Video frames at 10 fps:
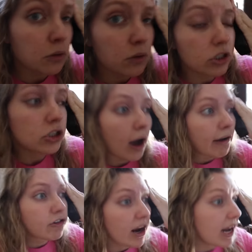don't know what to do.
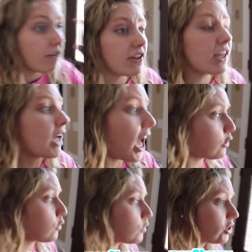I've tried everything. I
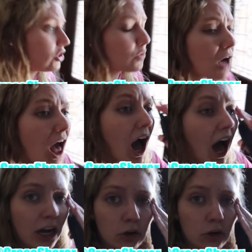don't know what to do. I